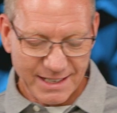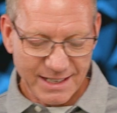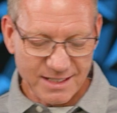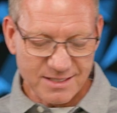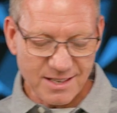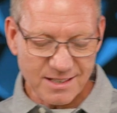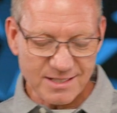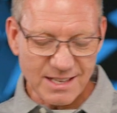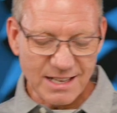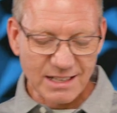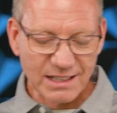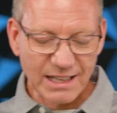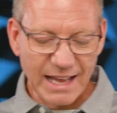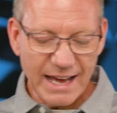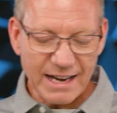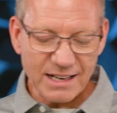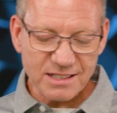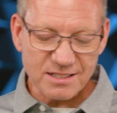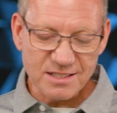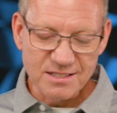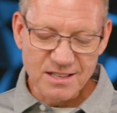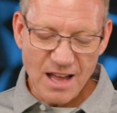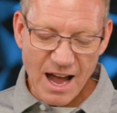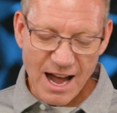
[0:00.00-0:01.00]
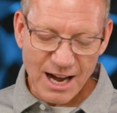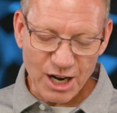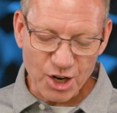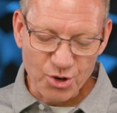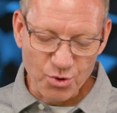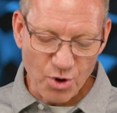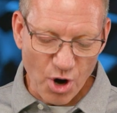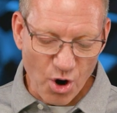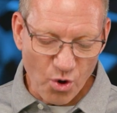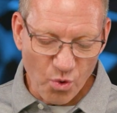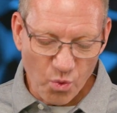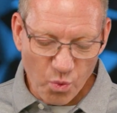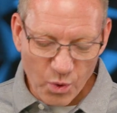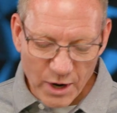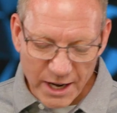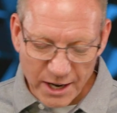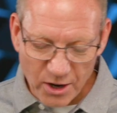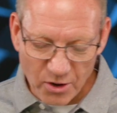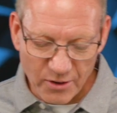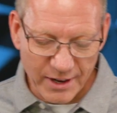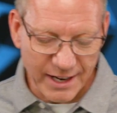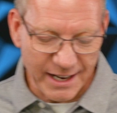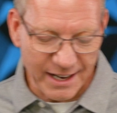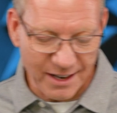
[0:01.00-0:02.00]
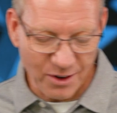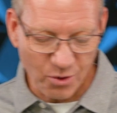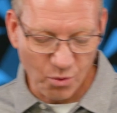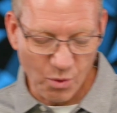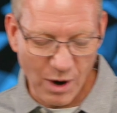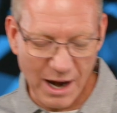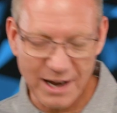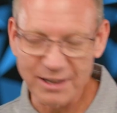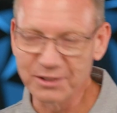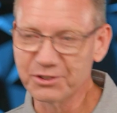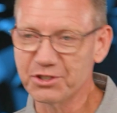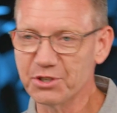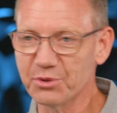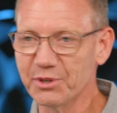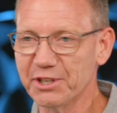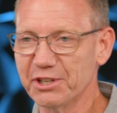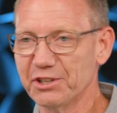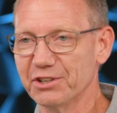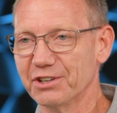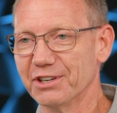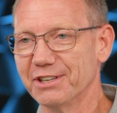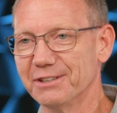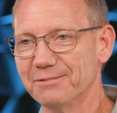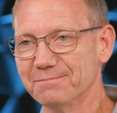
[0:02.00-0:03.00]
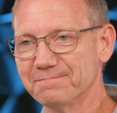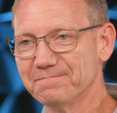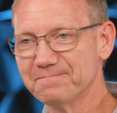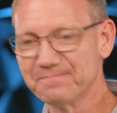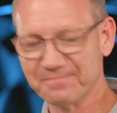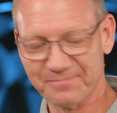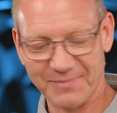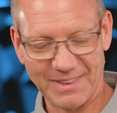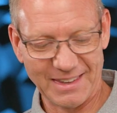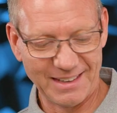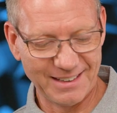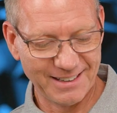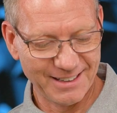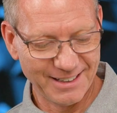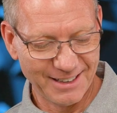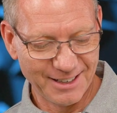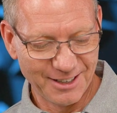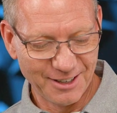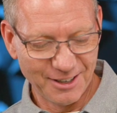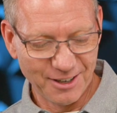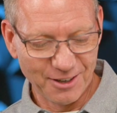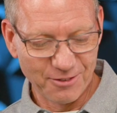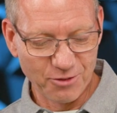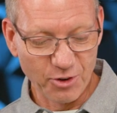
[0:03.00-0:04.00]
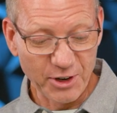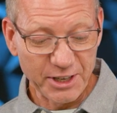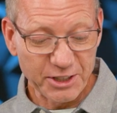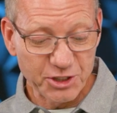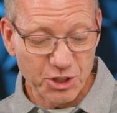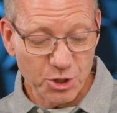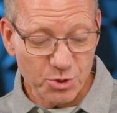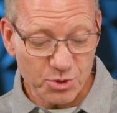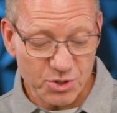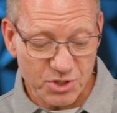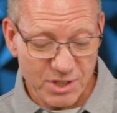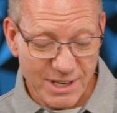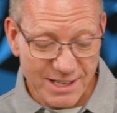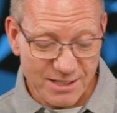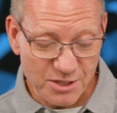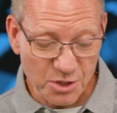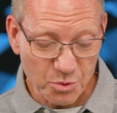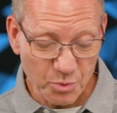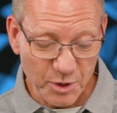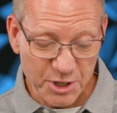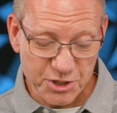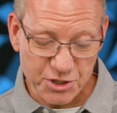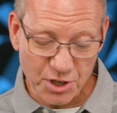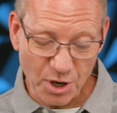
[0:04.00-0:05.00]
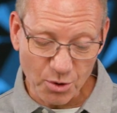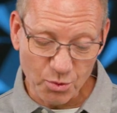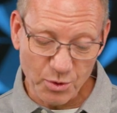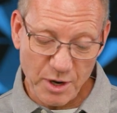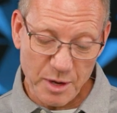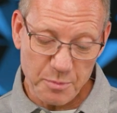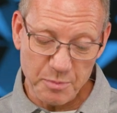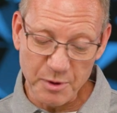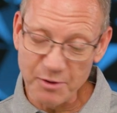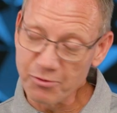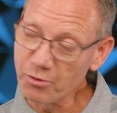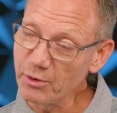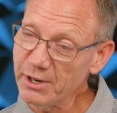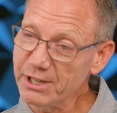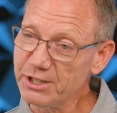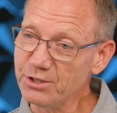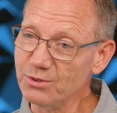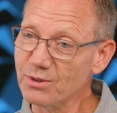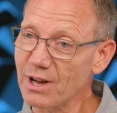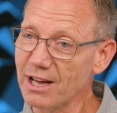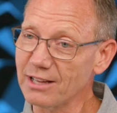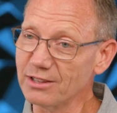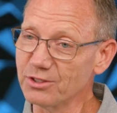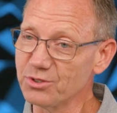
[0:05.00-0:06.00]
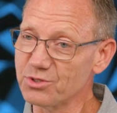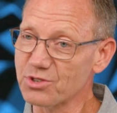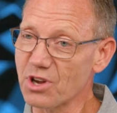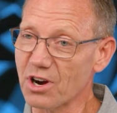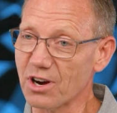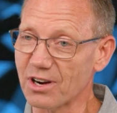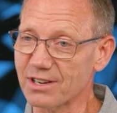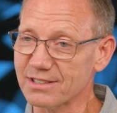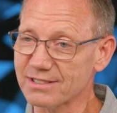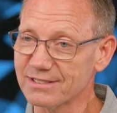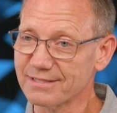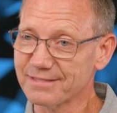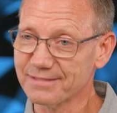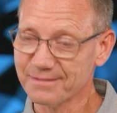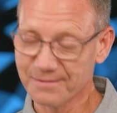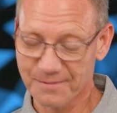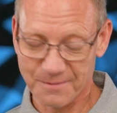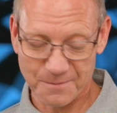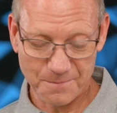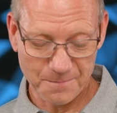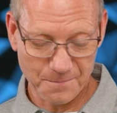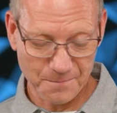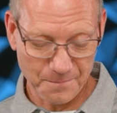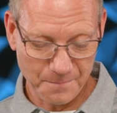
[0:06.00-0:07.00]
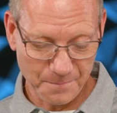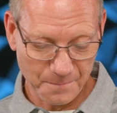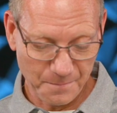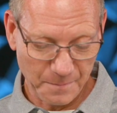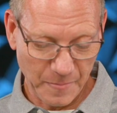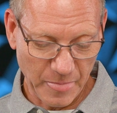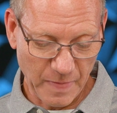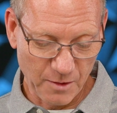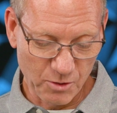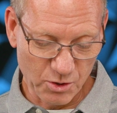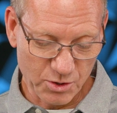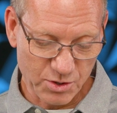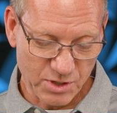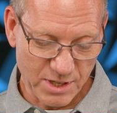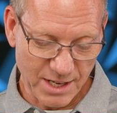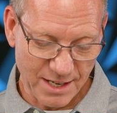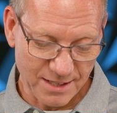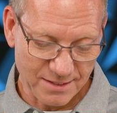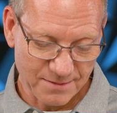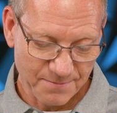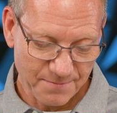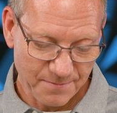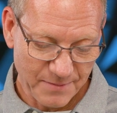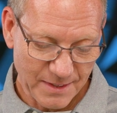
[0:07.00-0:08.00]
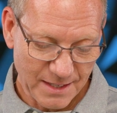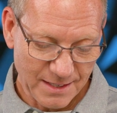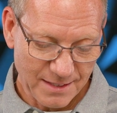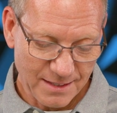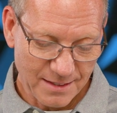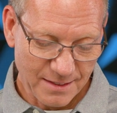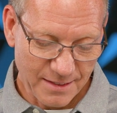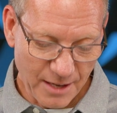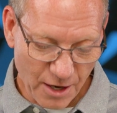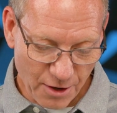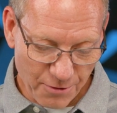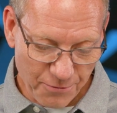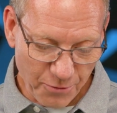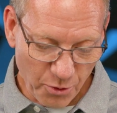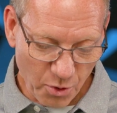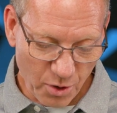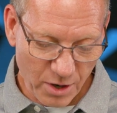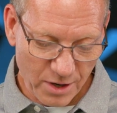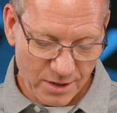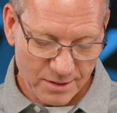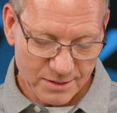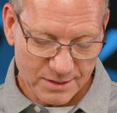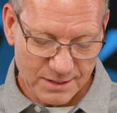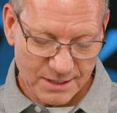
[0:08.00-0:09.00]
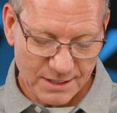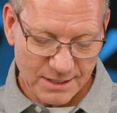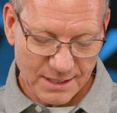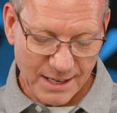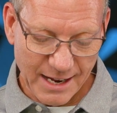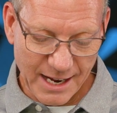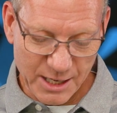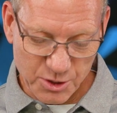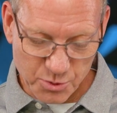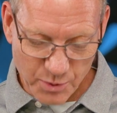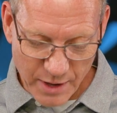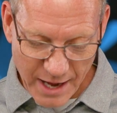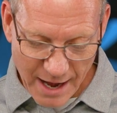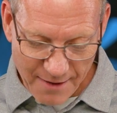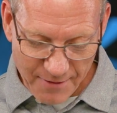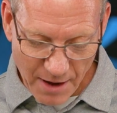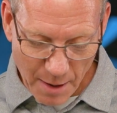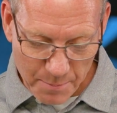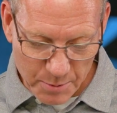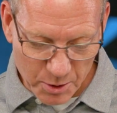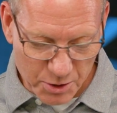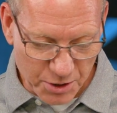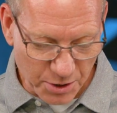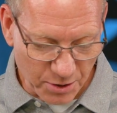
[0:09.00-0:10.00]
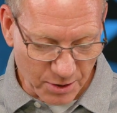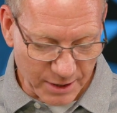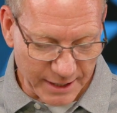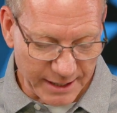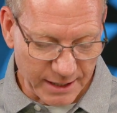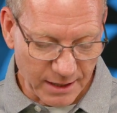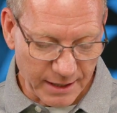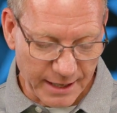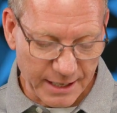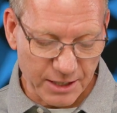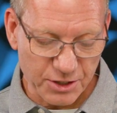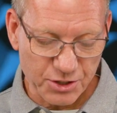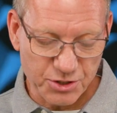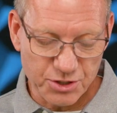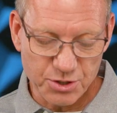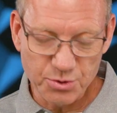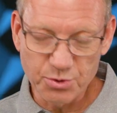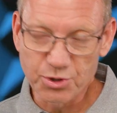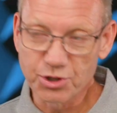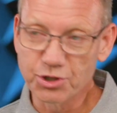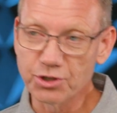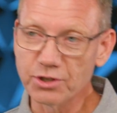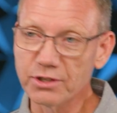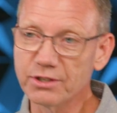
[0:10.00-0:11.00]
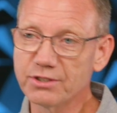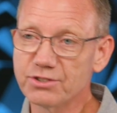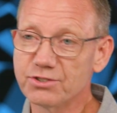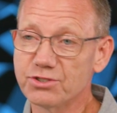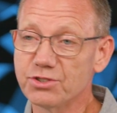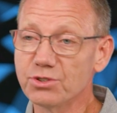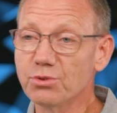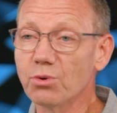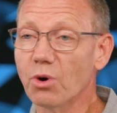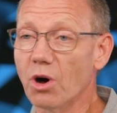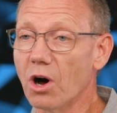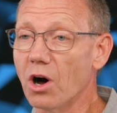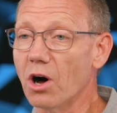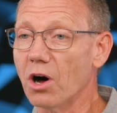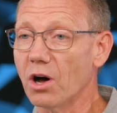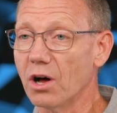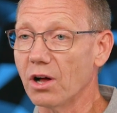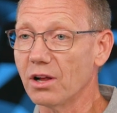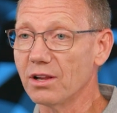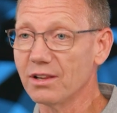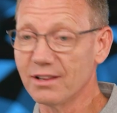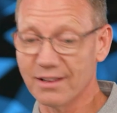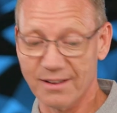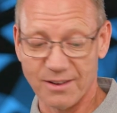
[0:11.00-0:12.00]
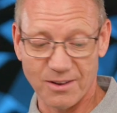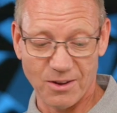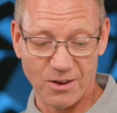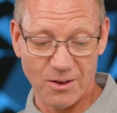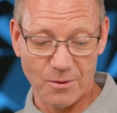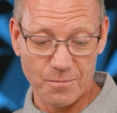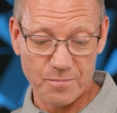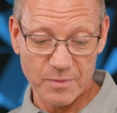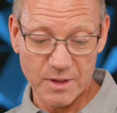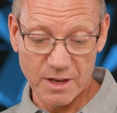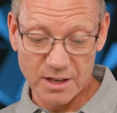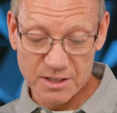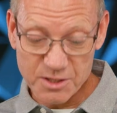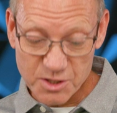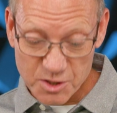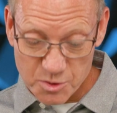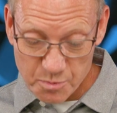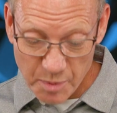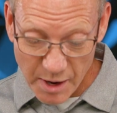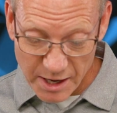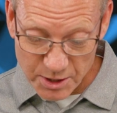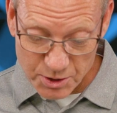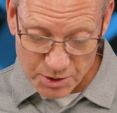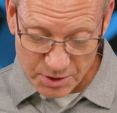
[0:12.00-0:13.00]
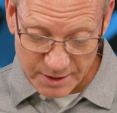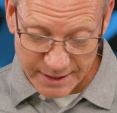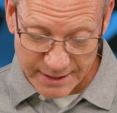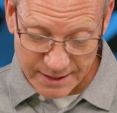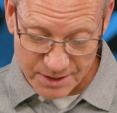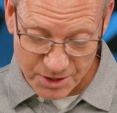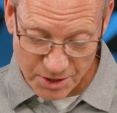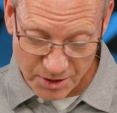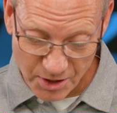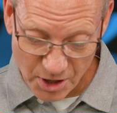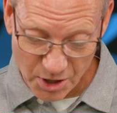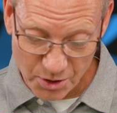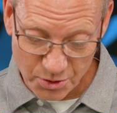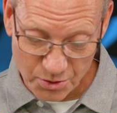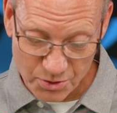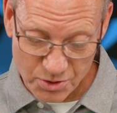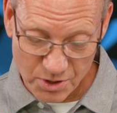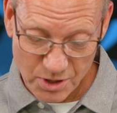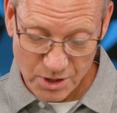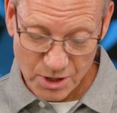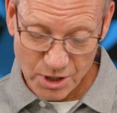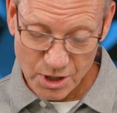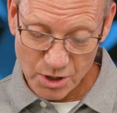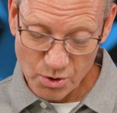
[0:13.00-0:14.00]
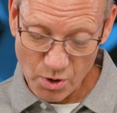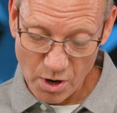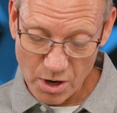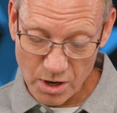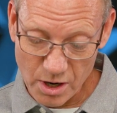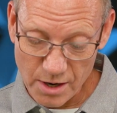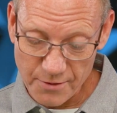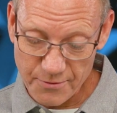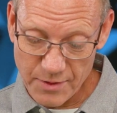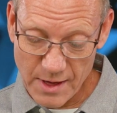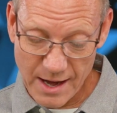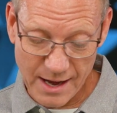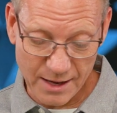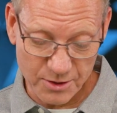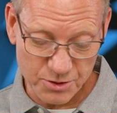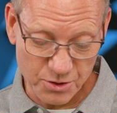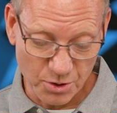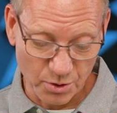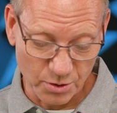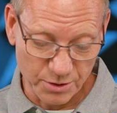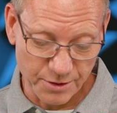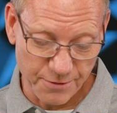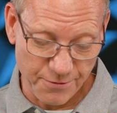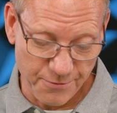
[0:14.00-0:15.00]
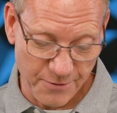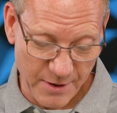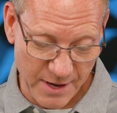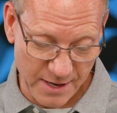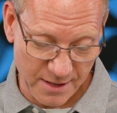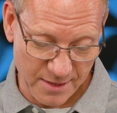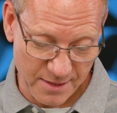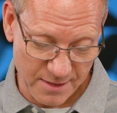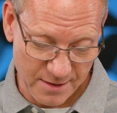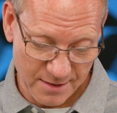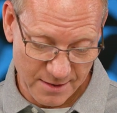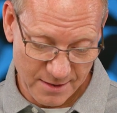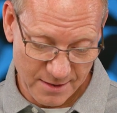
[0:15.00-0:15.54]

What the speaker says: He says, "And let us not grow weary while doing good. For in due season we shall reap if we do not lose heart." Verse 10. "Therefore, as we have opportunity, let us do good to all, especially to those who are of the household of faith."